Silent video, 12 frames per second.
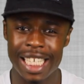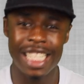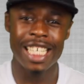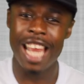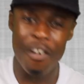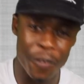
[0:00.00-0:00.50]
He
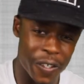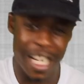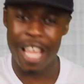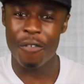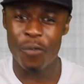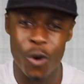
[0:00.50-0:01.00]
did everything
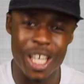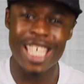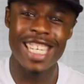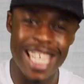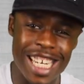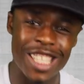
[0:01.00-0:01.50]
that he thought he
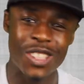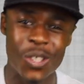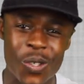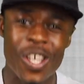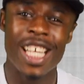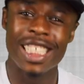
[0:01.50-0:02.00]
needed
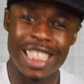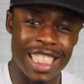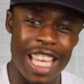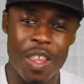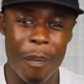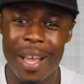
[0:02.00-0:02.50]
to
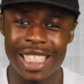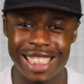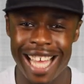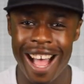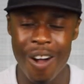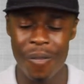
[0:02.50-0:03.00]
get the best
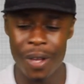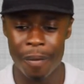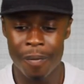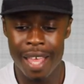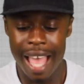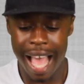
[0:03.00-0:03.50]
out of
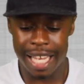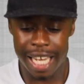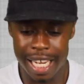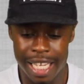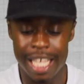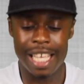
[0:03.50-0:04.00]
it. And
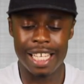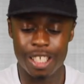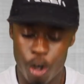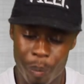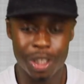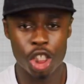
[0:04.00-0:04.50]
then
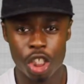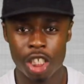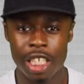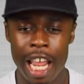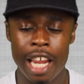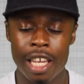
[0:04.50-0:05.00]

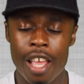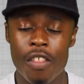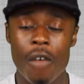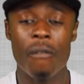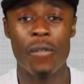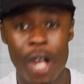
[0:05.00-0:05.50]
competition day,
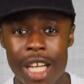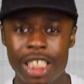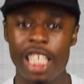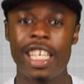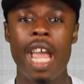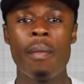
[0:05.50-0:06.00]
the third
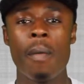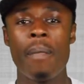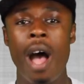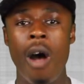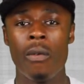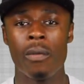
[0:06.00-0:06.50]
year came
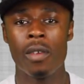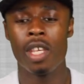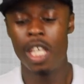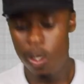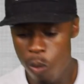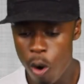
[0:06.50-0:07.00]
about.
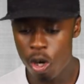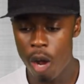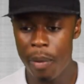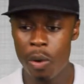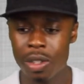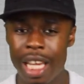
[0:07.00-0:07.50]
He woke
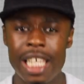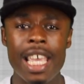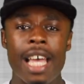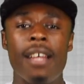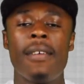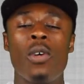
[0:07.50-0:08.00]
up, he was like,
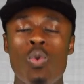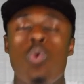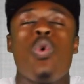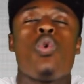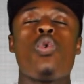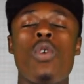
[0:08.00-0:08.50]
yeah,
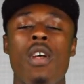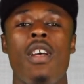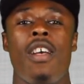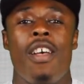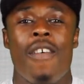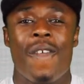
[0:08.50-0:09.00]

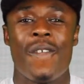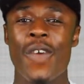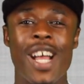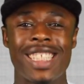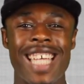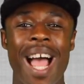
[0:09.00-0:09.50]

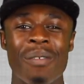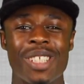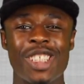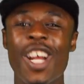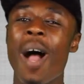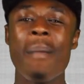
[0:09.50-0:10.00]
third time's the
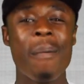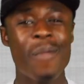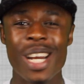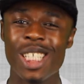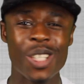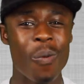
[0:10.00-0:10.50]
charm. I'm
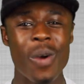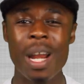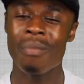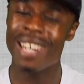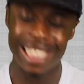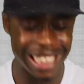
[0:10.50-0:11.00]
ready to win.
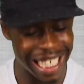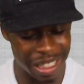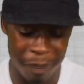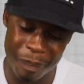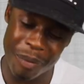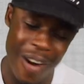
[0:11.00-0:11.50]
I'm ready to get
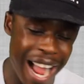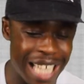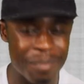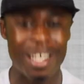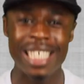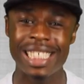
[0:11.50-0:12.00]
some
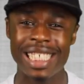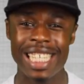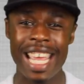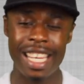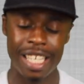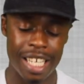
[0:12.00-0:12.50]
prize money
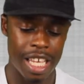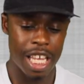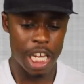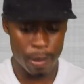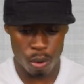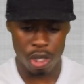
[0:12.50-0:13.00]
today.
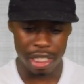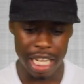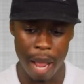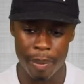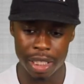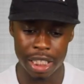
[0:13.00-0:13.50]
He brought the
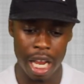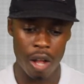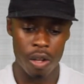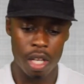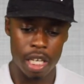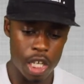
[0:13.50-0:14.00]
cabbage out.